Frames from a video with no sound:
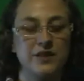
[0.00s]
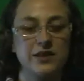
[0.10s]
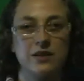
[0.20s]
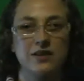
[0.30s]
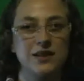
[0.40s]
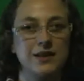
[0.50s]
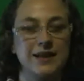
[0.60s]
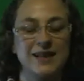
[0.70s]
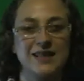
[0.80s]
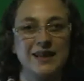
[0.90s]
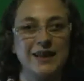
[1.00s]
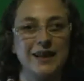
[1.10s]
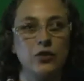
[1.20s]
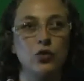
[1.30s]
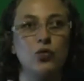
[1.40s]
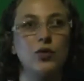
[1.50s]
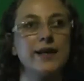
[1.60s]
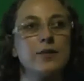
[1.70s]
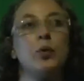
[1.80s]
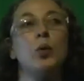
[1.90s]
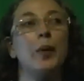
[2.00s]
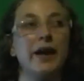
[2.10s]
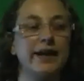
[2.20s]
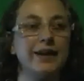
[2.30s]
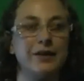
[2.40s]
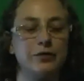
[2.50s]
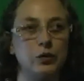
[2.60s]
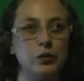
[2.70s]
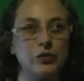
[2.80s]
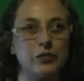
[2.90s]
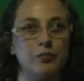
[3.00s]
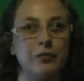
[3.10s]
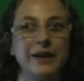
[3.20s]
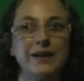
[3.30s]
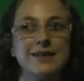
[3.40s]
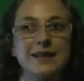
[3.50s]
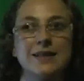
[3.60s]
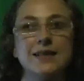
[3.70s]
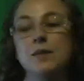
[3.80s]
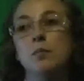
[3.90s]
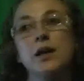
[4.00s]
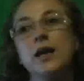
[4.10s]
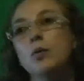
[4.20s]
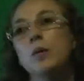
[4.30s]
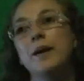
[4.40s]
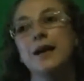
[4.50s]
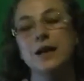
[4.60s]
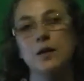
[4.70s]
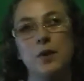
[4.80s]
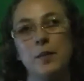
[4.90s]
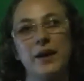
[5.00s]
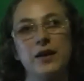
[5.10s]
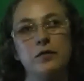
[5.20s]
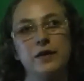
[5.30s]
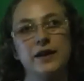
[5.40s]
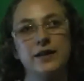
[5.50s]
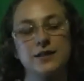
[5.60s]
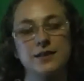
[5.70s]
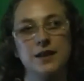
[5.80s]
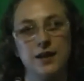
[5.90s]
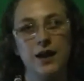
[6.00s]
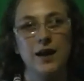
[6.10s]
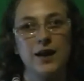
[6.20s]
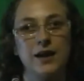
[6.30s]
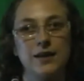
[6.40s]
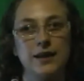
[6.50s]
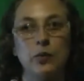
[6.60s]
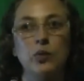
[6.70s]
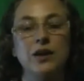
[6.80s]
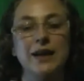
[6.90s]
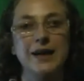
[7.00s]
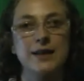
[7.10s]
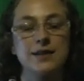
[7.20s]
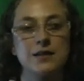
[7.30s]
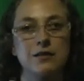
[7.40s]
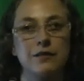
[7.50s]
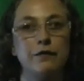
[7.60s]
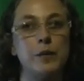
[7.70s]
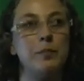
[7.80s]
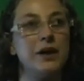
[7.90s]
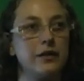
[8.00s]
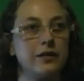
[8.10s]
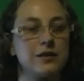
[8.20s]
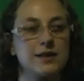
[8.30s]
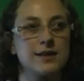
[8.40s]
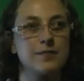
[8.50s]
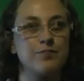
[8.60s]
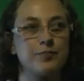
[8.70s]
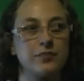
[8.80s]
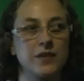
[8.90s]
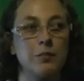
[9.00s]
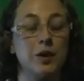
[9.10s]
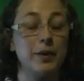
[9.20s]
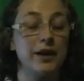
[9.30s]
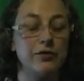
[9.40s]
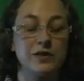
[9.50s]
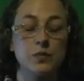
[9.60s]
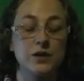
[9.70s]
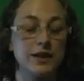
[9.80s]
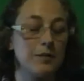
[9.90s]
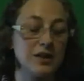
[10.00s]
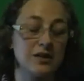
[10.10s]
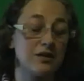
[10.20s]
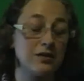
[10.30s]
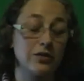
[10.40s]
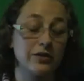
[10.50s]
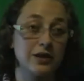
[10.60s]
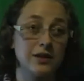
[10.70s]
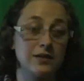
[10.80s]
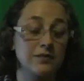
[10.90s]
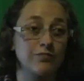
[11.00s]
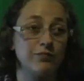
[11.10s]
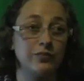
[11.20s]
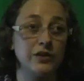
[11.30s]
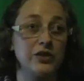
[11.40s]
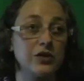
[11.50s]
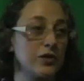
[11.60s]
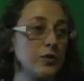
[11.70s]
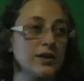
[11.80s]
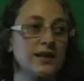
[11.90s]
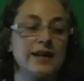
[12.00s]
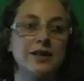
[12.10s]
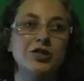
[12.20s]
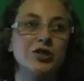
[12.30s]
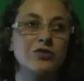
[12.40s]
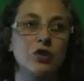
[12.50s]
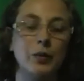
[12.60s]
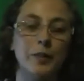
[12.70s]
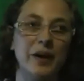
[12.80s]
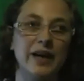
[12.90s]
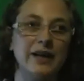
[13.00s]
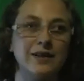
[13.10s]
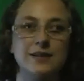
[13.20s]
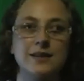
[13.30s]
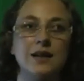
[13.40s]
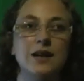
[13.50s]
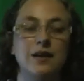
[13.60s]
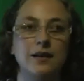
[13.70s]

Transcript: started getting incredible pain levels, mainly centered in my lower back and my pelvis, that would last for months. My parents would take me to the doctors and the doctor would say it's just growing pains.